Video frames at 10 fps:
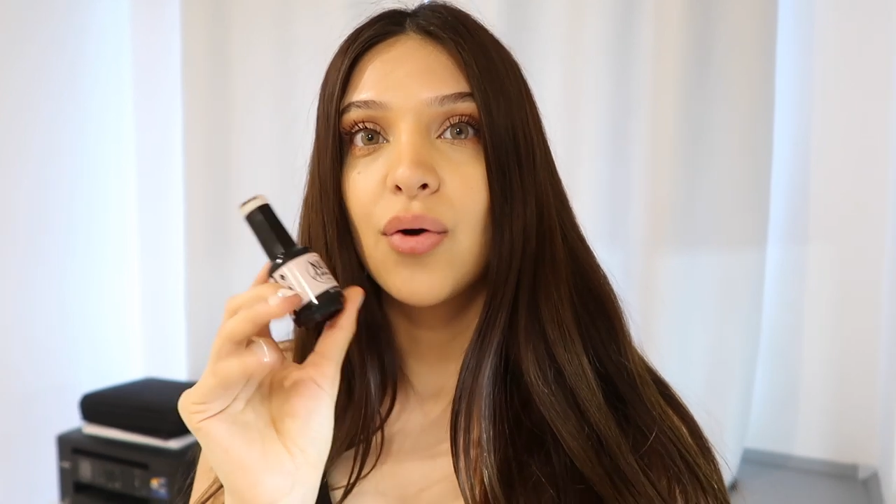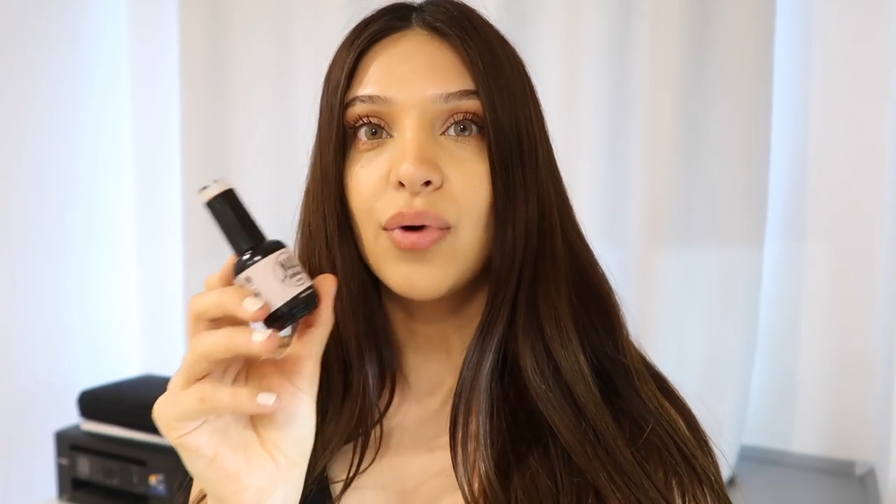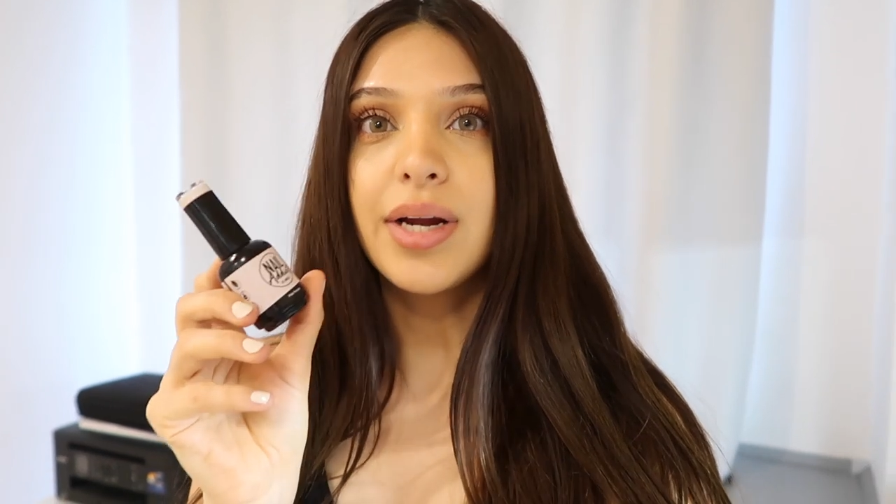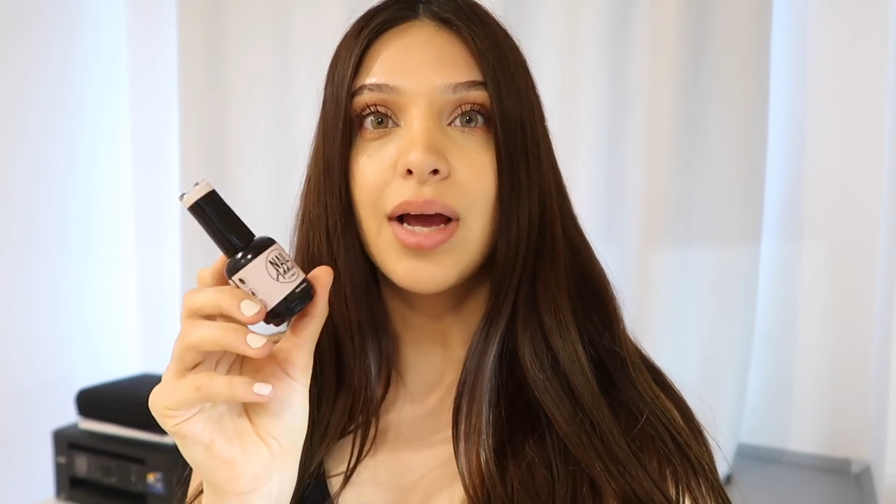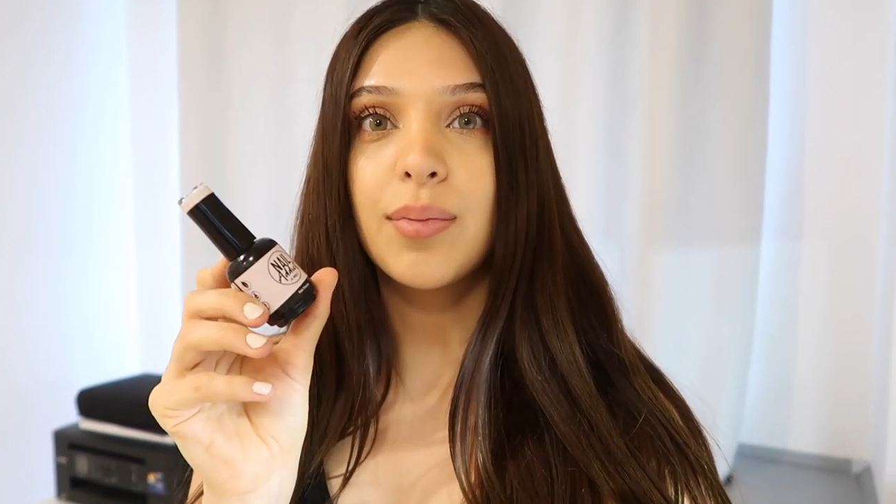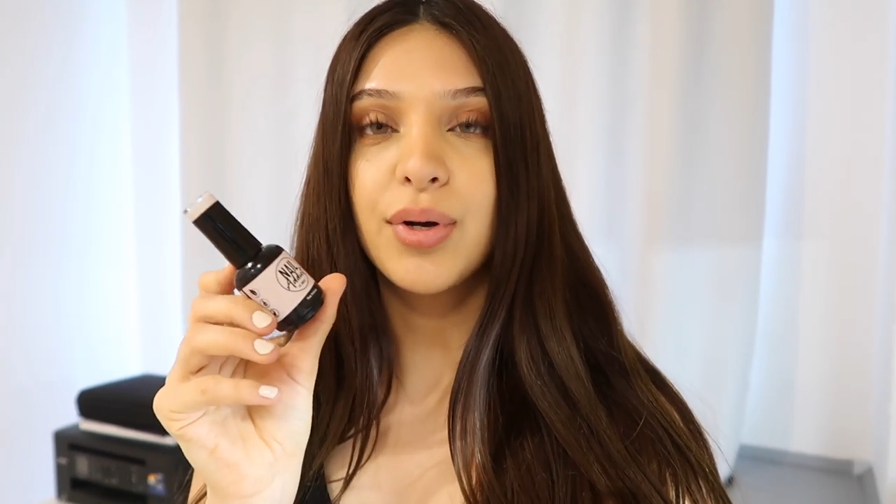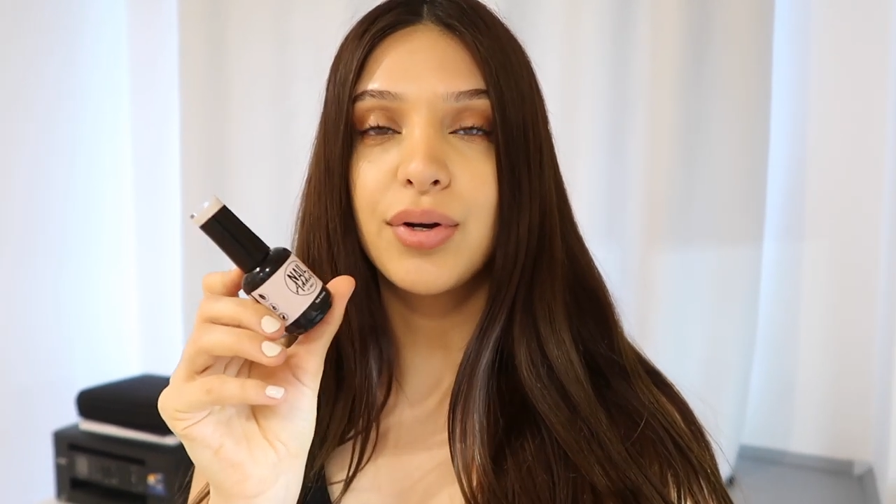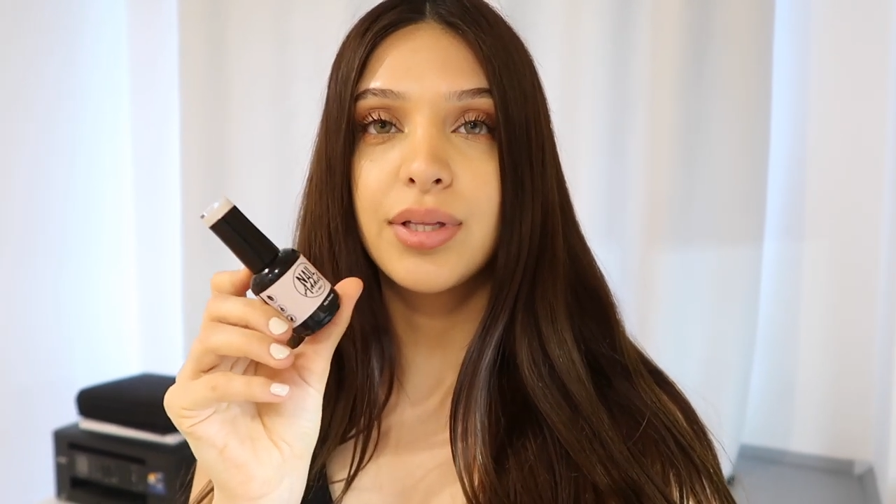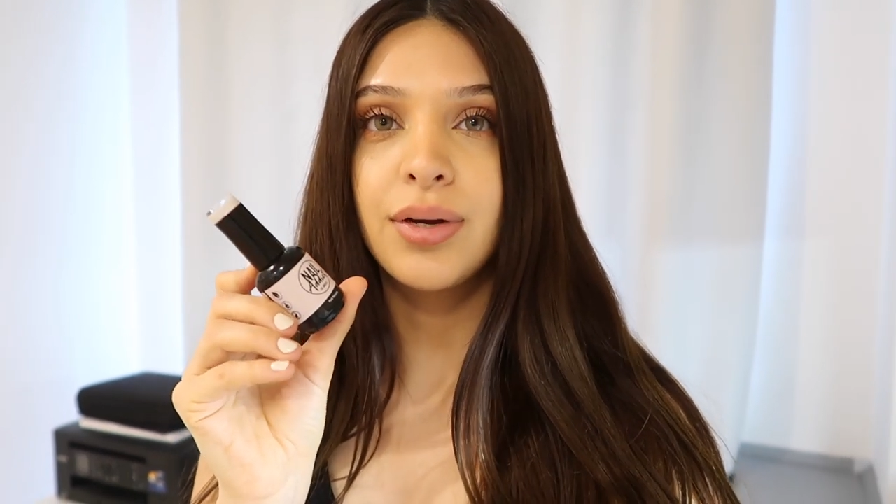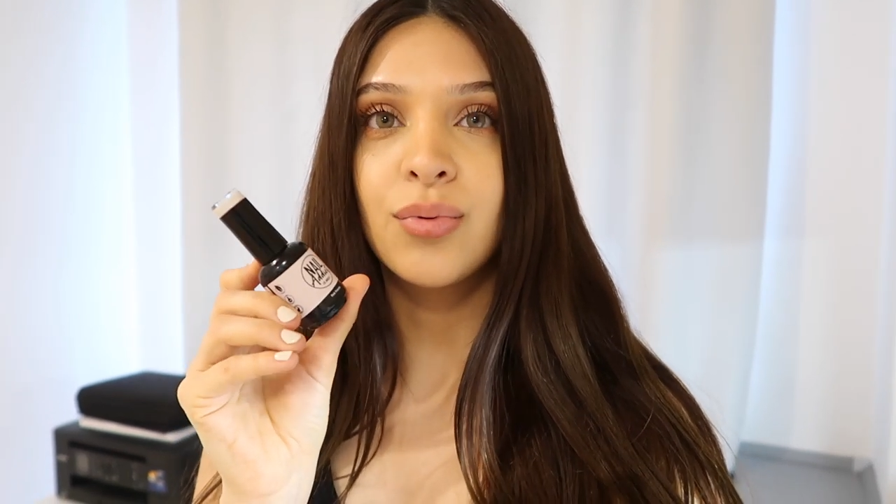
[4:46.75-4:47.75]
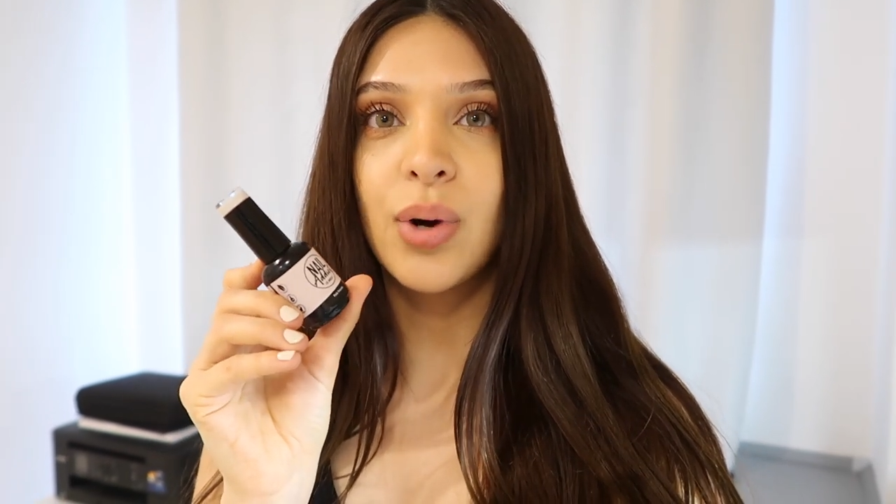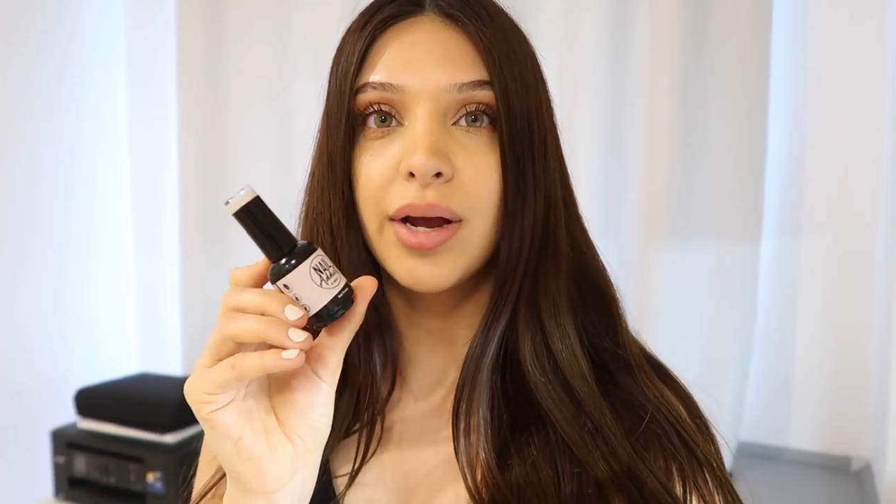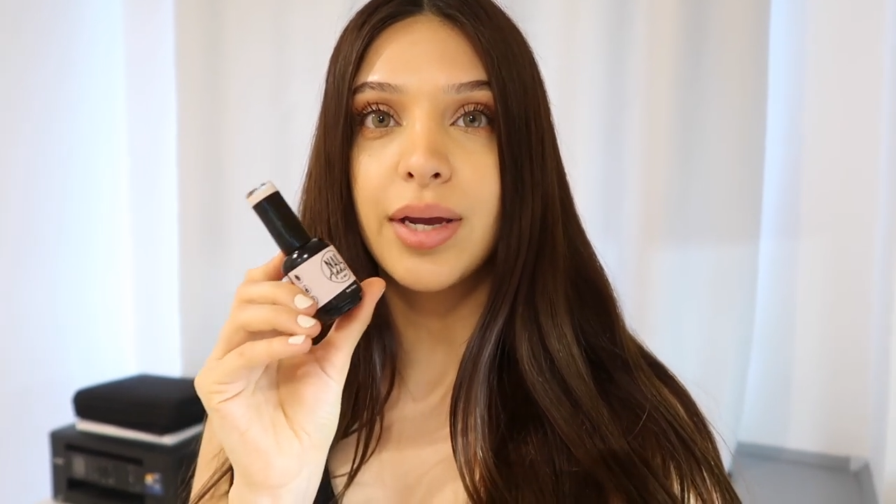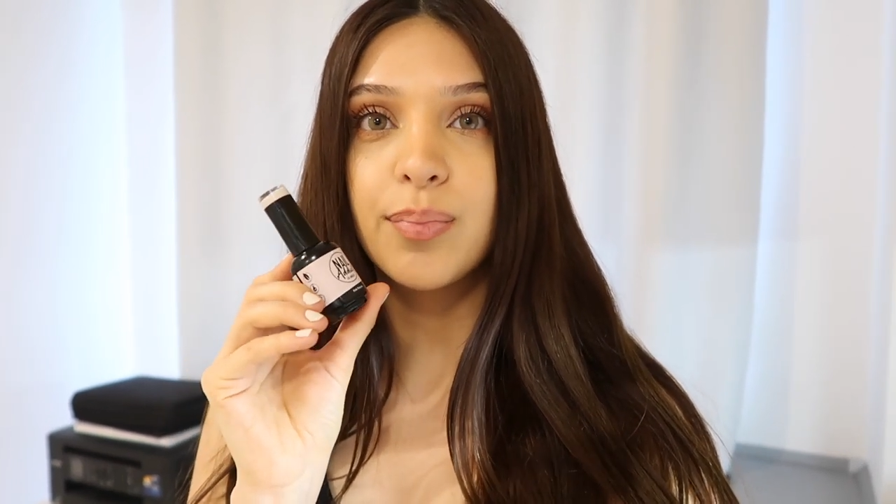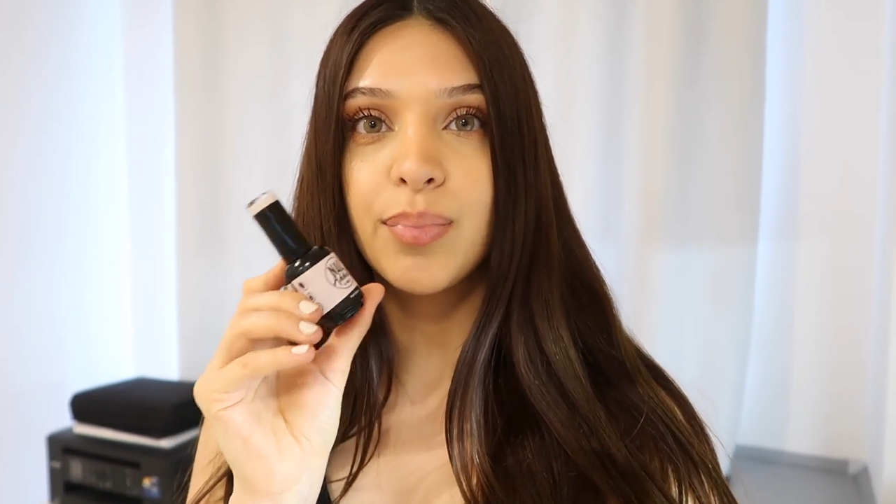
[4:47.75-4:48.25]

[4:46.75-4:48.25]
Right now I'm currently wearing